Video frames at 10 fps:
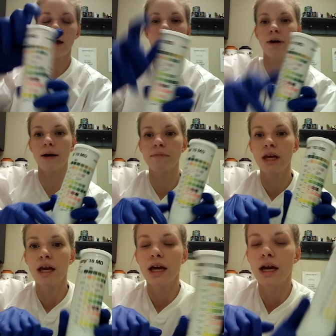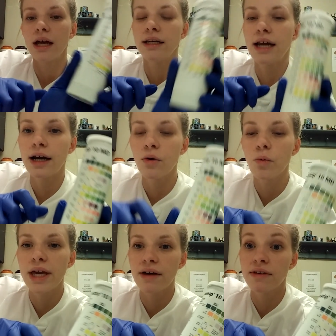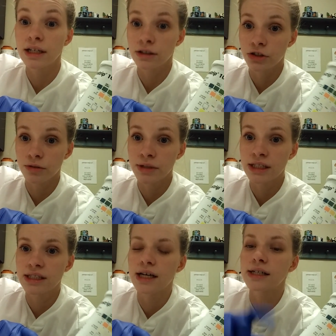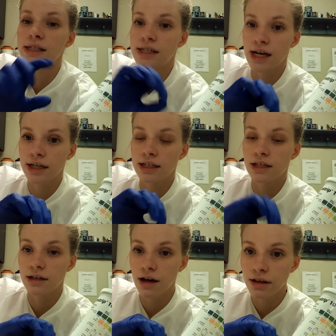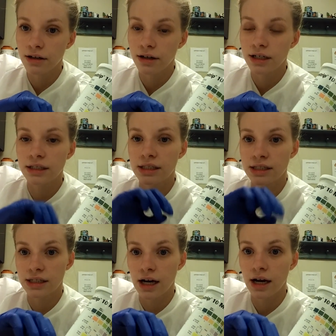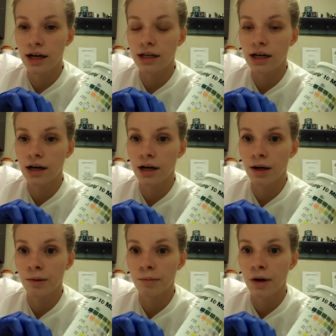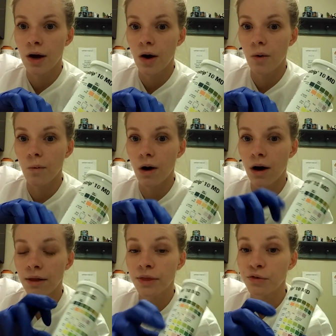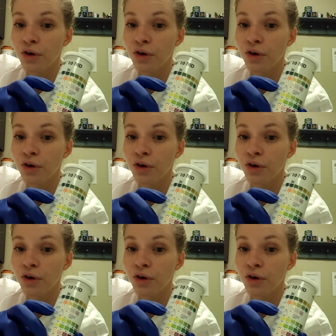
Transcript: okay. Now, we have instruments that detect the color and decide um, on the